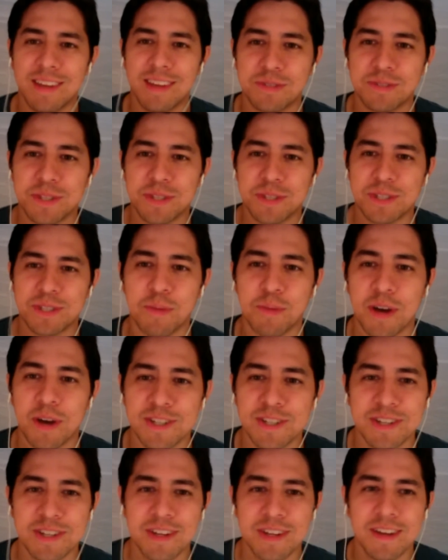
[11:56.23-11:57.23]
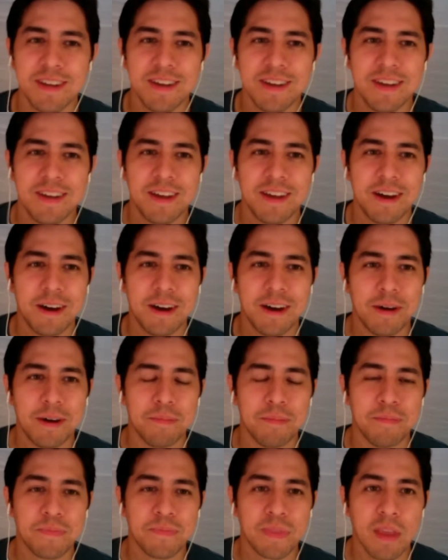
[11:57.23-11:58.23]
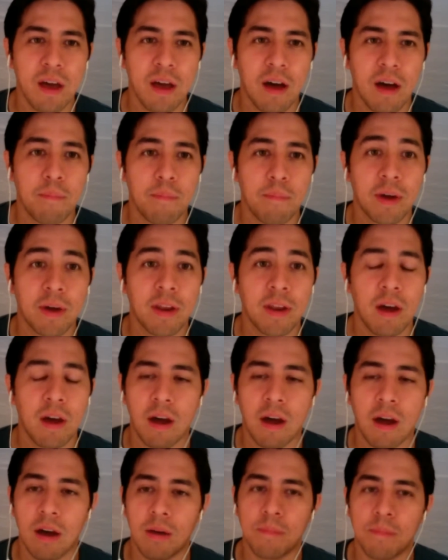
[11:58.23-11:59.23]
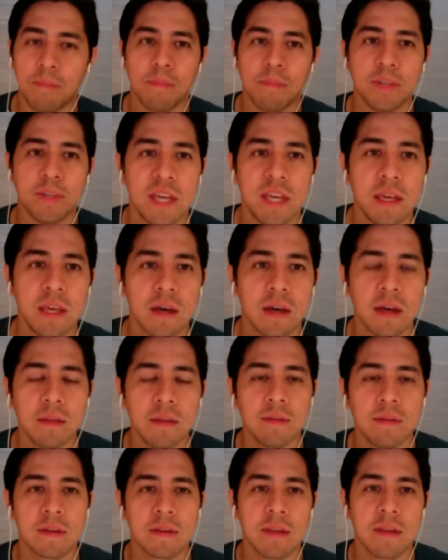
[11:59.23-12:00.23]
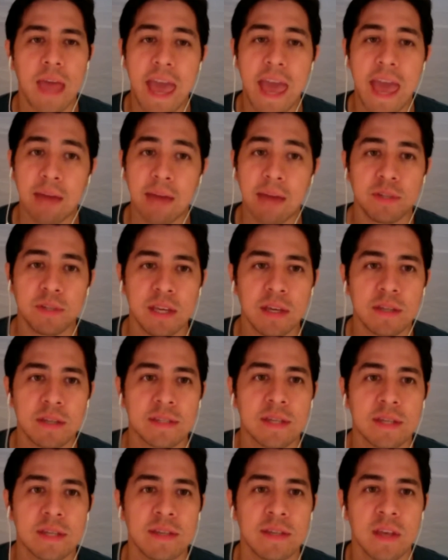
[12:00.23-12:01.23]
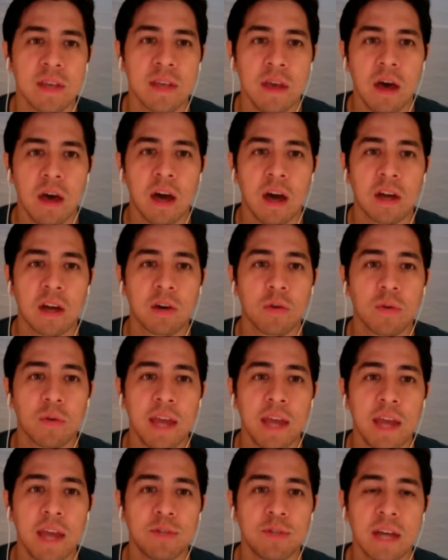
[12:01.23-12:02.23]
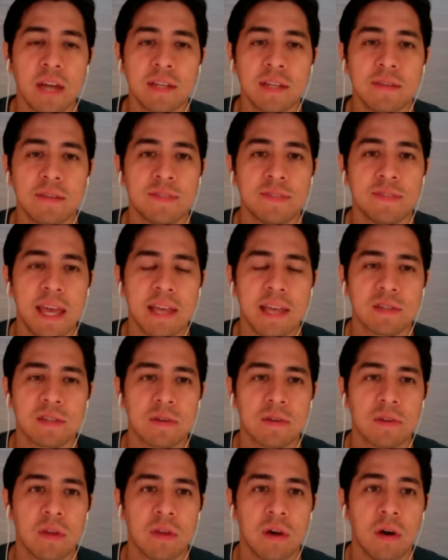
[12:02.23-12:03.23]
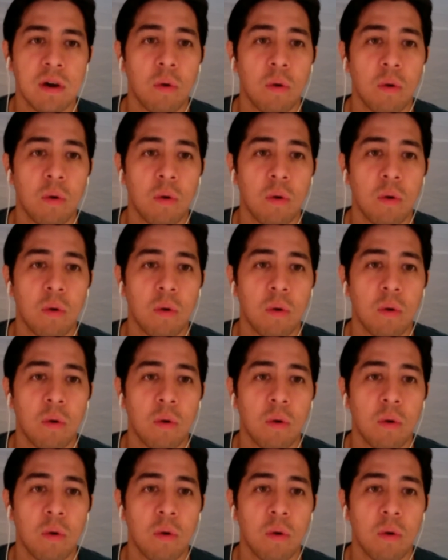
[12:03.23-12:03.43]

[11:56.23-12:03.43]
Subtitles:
too much. But Matinga says, create objectives that answer the